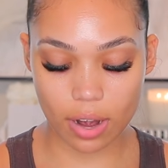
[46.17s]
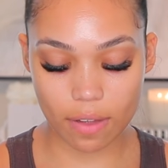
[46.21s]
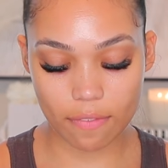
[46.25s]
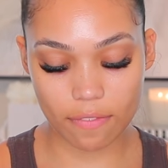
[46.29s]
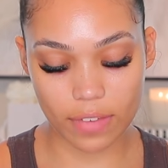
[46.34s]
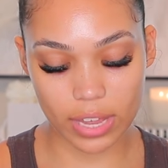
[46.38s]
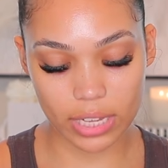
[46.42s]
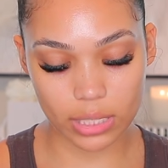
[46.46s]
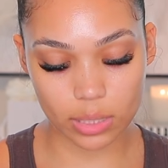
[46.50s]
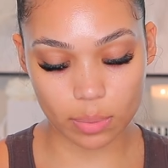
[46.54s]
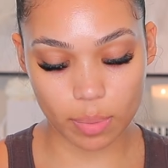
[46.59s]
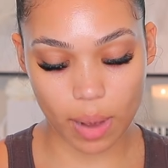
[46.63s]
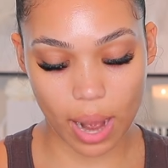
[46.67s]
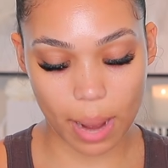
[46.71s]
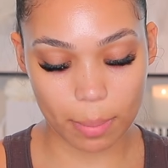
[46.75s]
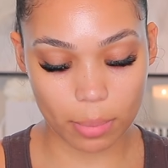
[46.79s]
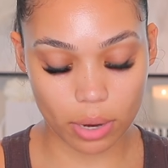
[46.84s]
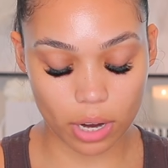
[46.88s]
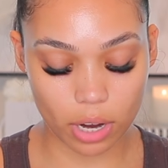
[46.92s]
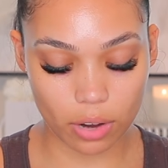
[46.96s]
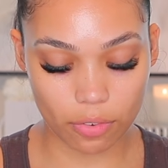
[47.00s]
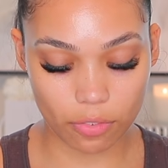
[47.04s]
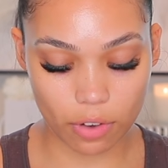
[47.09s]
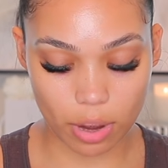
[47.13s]
Face
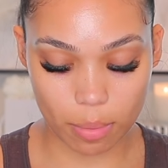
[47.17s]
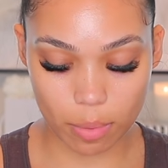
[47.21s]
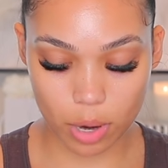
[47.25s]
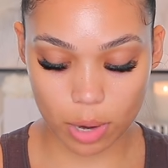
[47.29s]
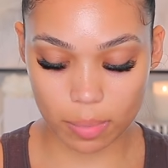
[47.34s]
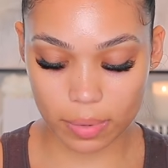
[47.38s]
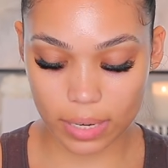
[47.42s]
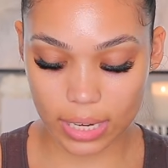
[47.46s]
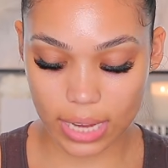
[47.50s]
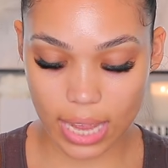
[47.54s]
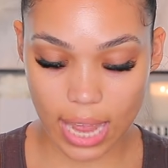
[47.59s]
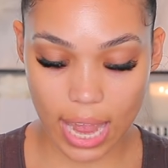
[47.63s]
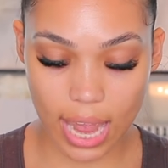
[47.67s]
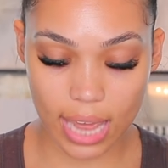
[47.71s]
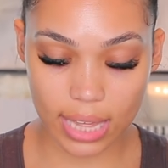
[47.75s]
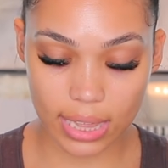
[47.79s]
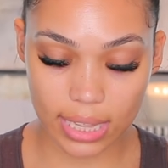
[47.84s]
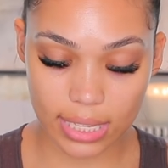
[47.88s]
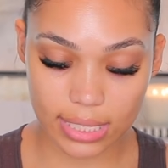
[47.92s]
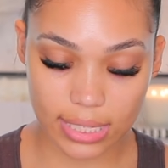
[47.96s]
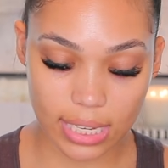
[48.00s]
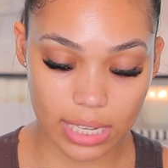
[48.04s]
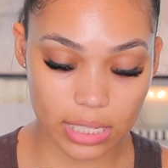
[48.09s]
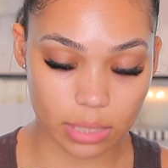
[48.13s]
Primer from Urban Decay.
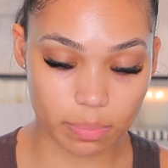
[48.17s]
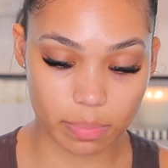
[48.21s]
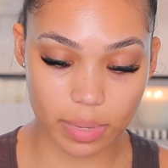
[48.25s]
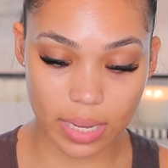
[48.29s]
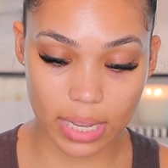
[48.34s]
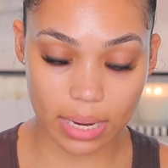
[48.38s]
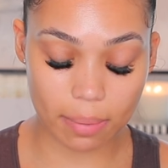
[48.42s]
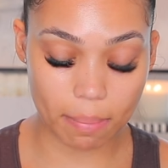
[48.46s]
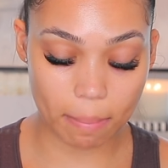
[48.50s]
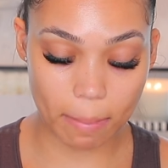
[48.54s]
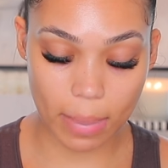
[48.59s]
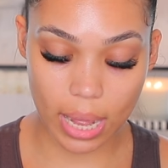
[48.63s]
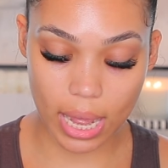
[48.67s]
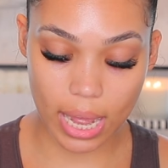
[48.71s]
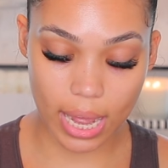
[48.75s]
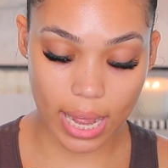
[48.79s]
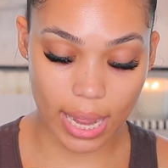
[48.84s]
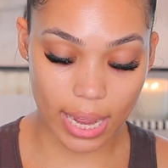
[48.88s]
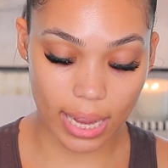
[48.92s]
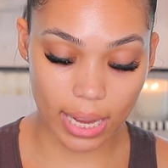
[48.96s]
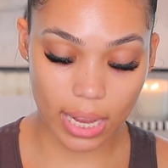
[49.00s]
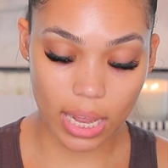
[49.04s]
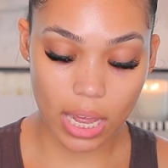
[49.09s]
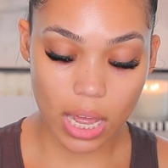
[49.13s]
This has been my,